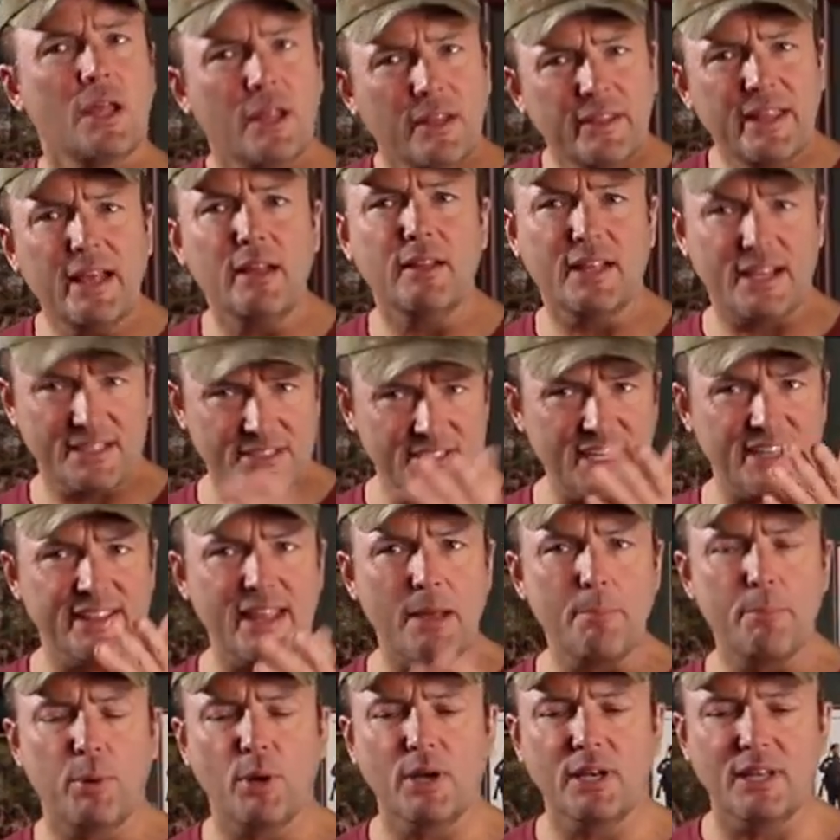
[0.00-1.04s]
Like I said, they
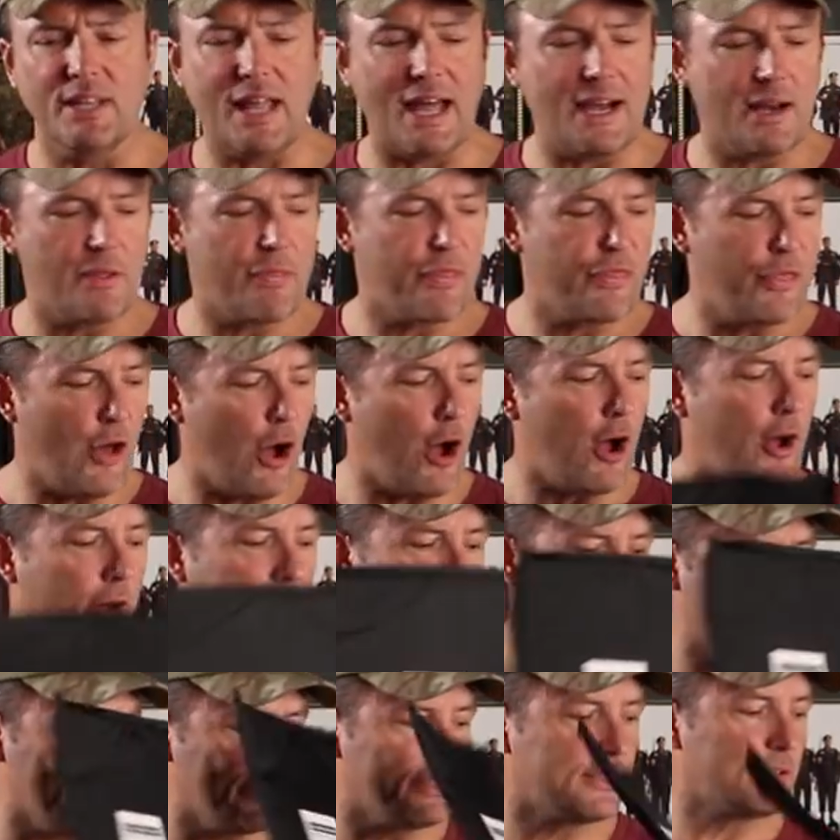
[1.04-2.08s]
put a lot of thought
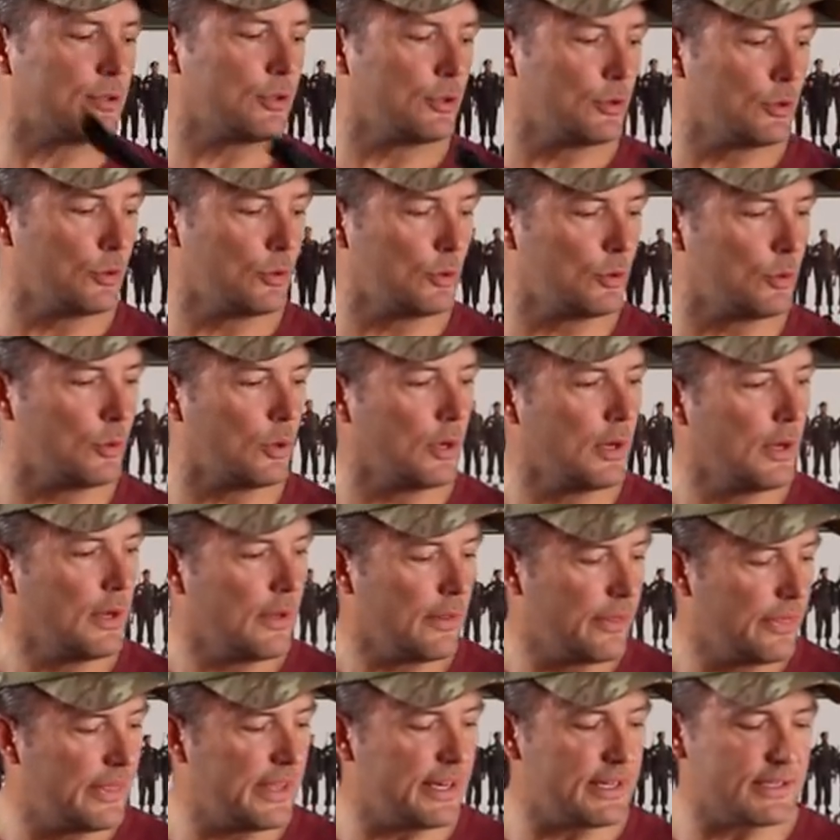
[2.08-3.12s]
into
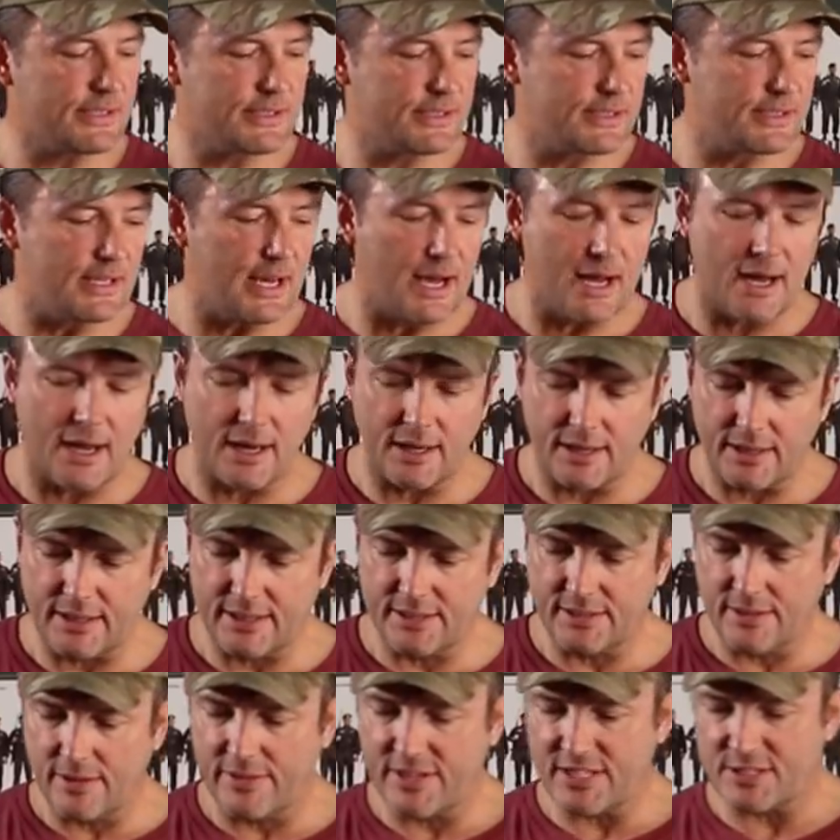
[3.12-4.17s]
this
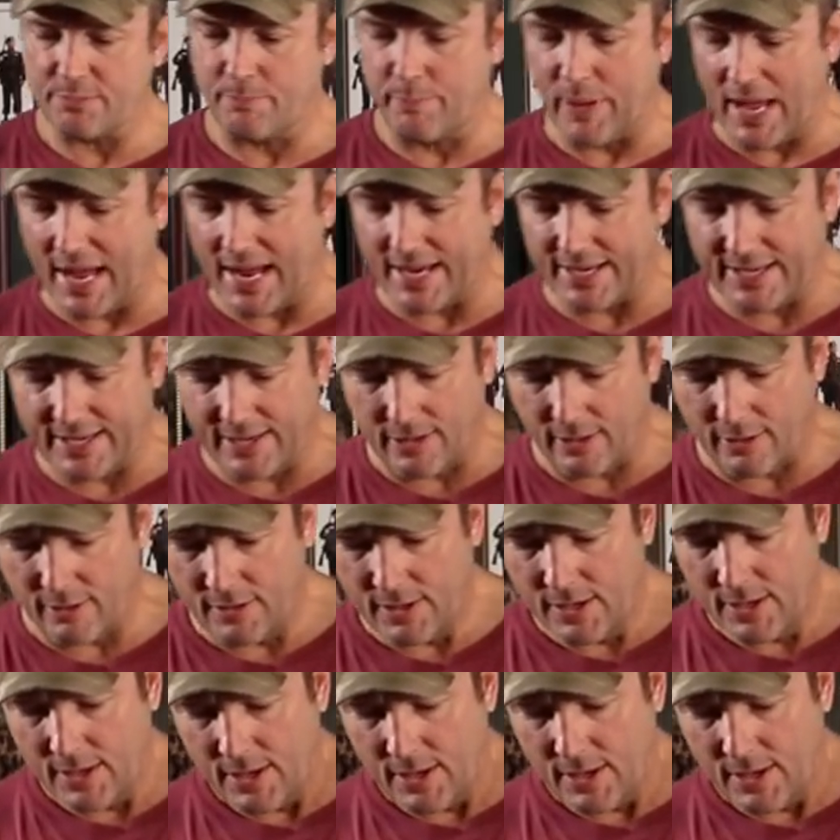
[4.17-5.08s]
bag here.